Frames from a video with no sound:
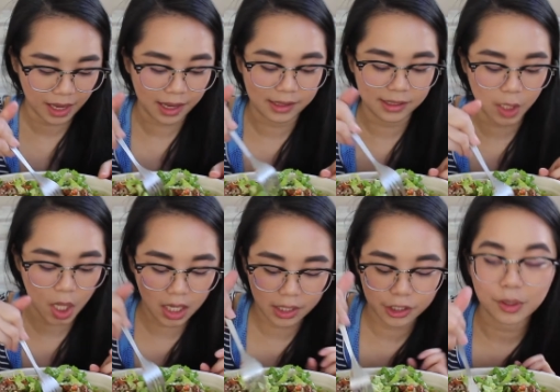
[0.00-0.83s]
as
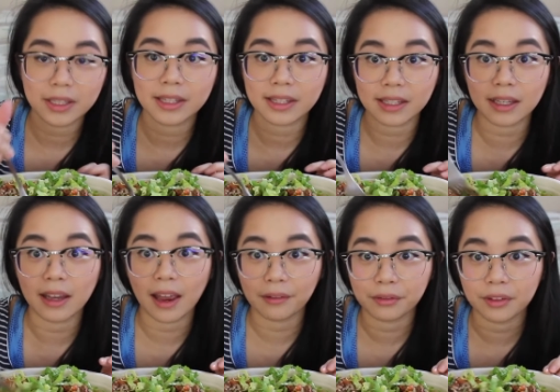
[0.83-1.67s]
long as you can
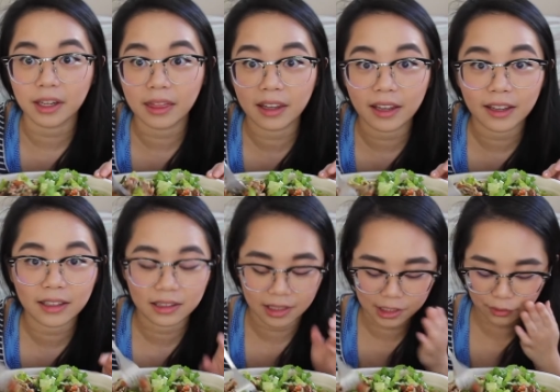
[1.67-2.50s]
see
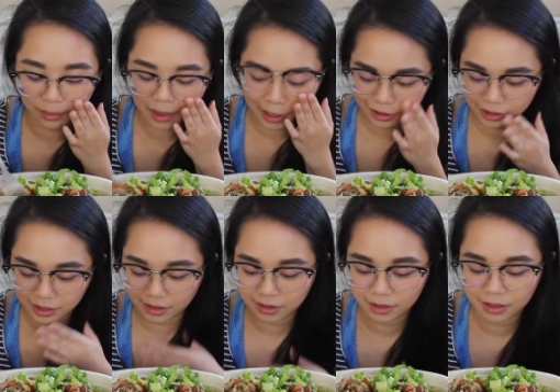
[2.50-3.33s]
everything, that's what
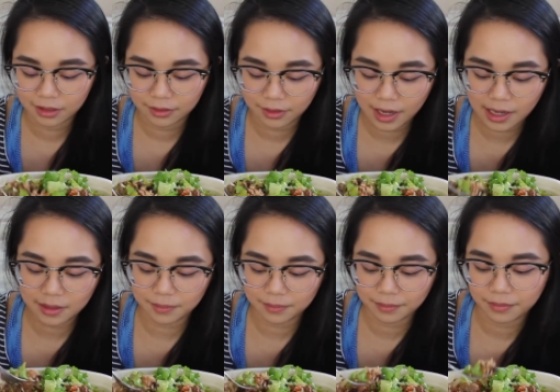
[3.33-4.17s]
matters, right?